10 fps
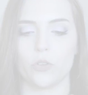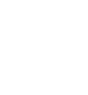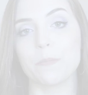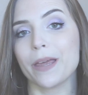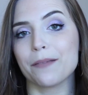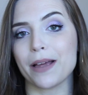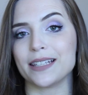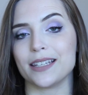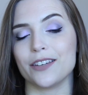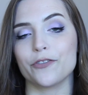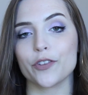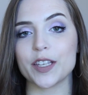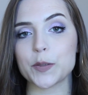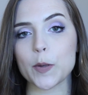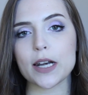Most pigmented. For
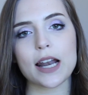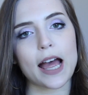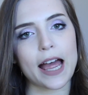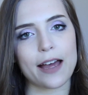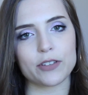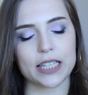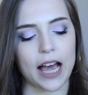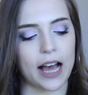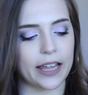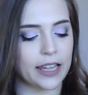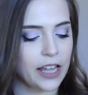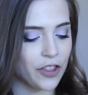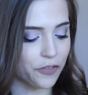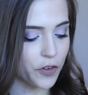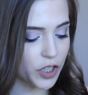this one, I have a tie.
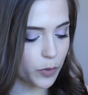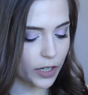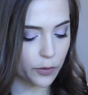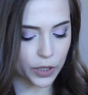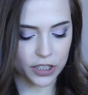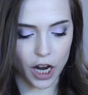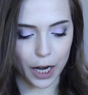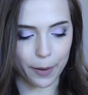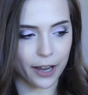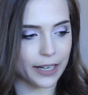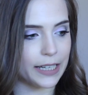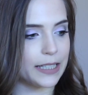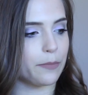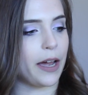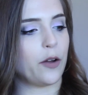The first one I want to talk about
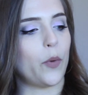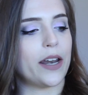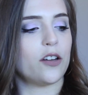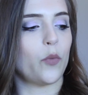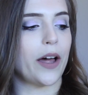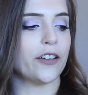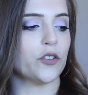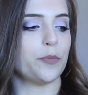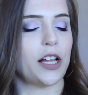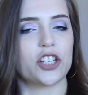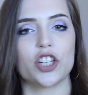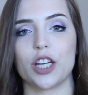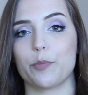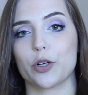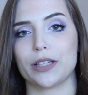is my Wet n Wild blush
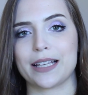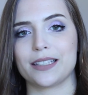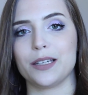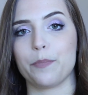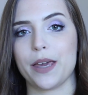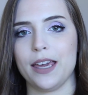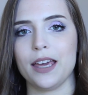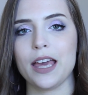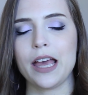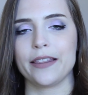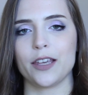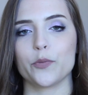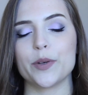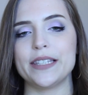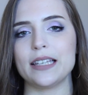in Pearlescent Pink. They
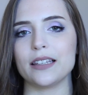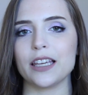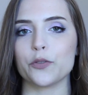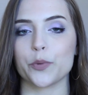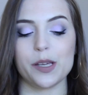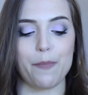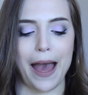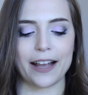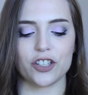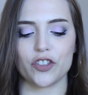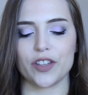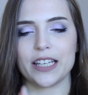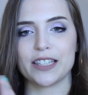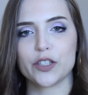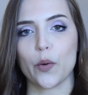recently repackaged
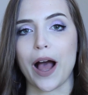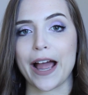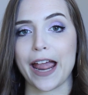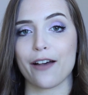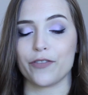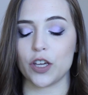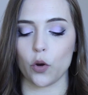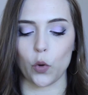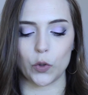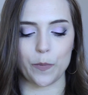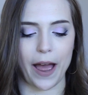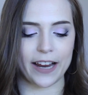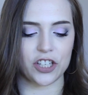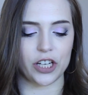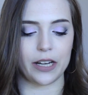this, so I have the old
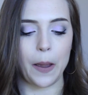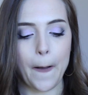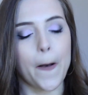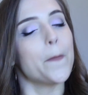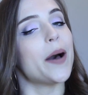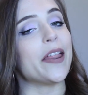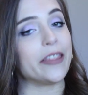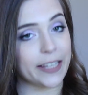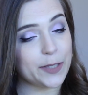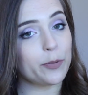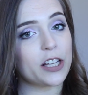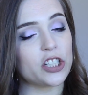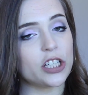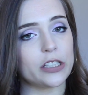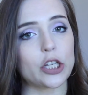packaging, but these
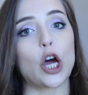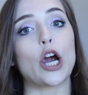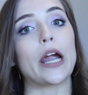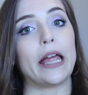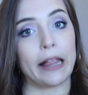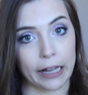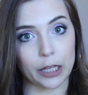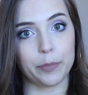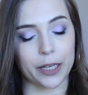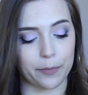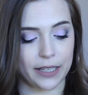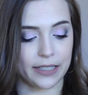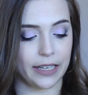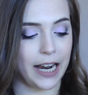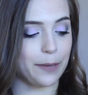blushes are hella
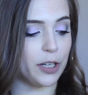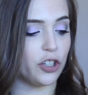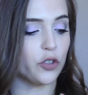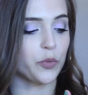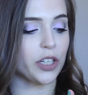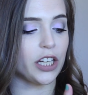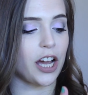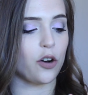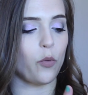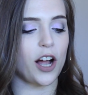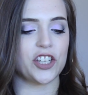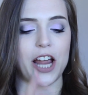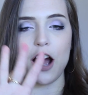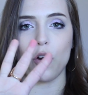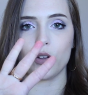pigmented. I mean, you really gotta watch
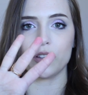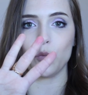out.